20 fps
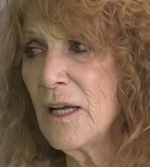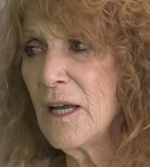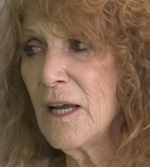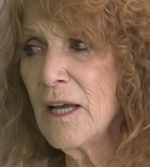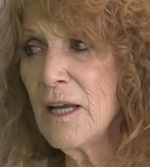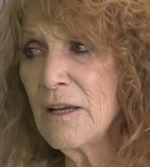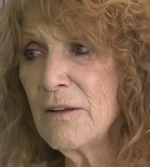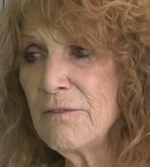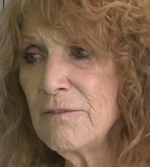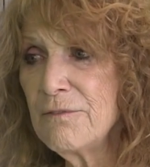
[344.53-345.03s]

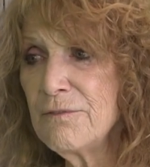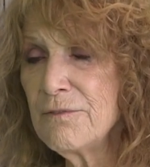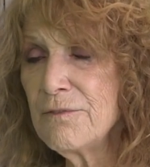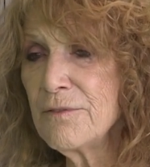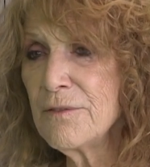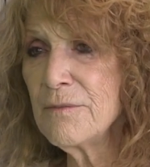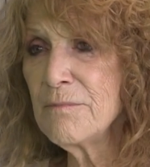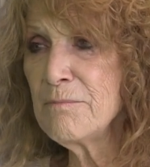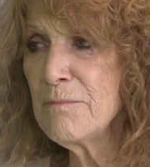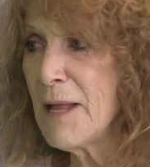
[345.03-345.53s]
of
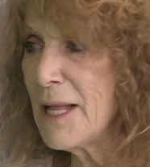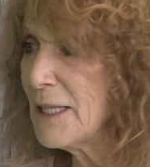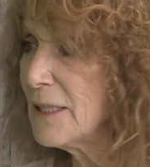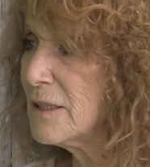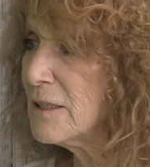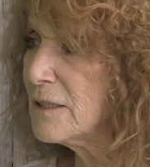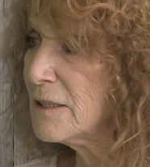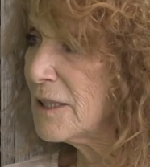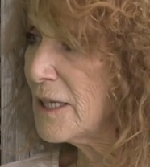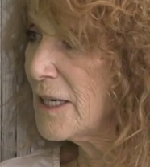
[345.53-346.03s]

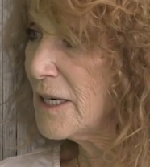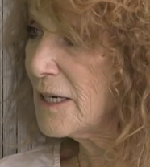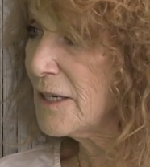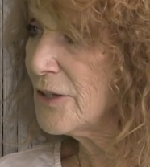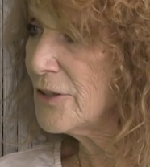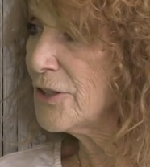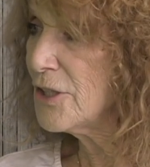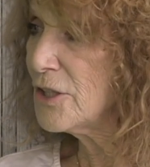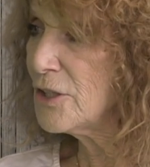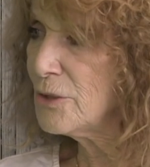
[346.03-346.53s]
medical
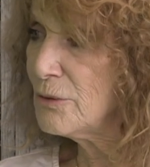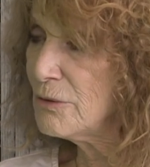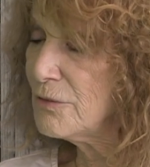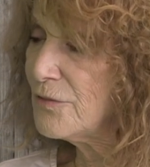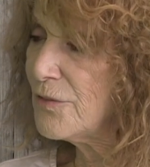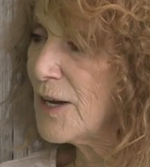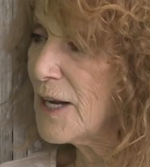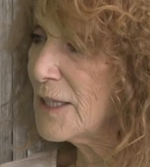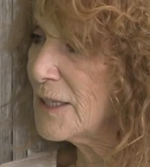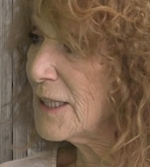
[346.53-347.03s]
care that you would
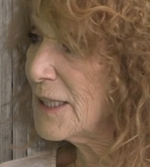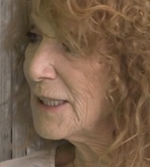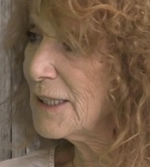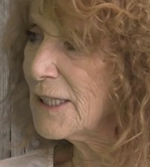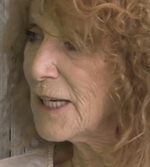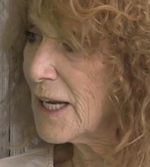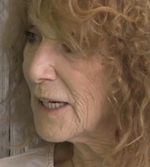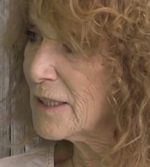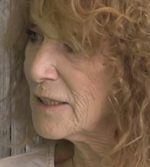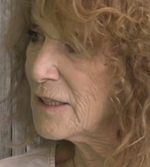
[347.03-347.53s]
find at
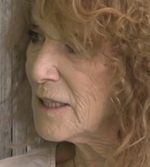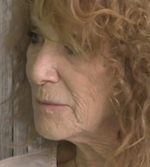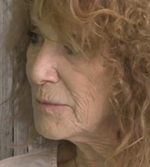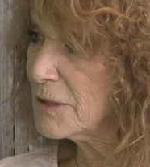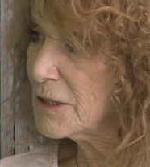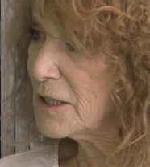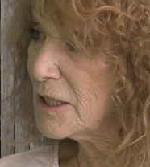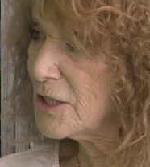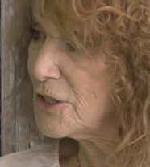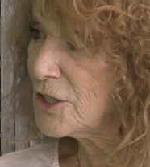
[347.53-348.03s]
an
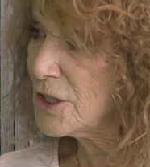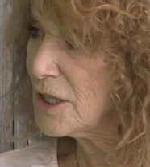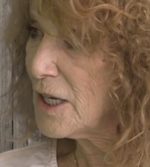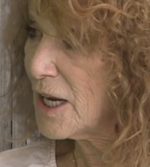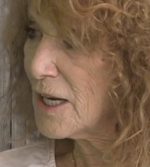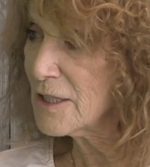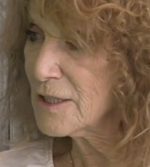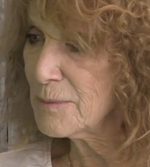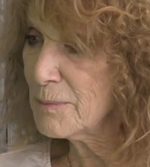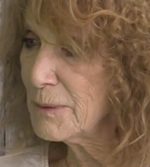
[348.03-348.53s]
academic teaching
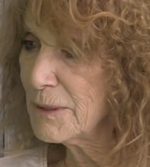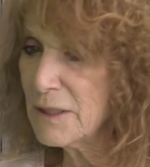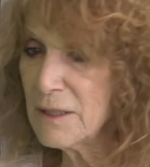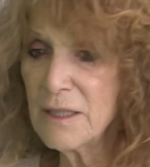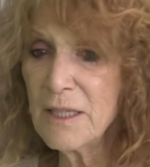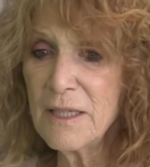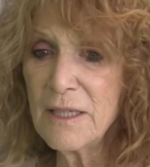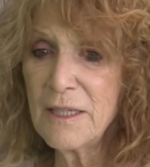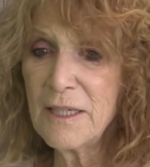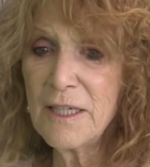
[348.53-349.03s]

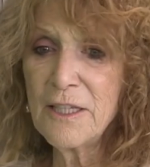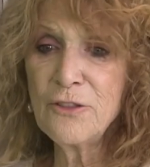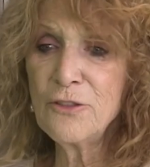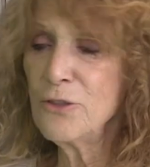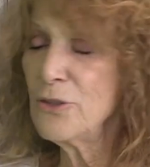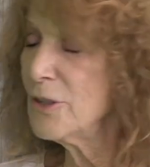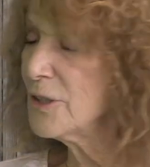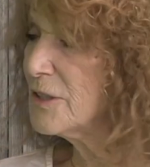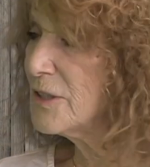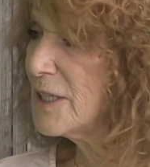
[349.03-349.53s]
hospital in
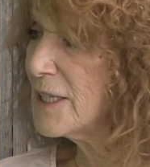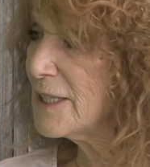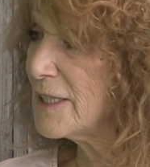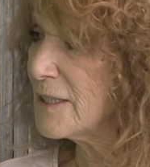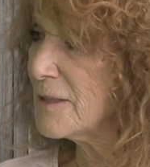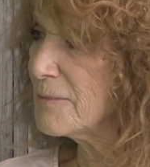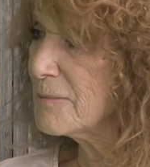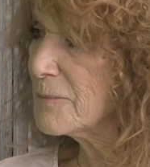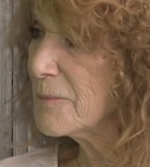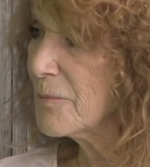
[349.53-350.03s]
New York City.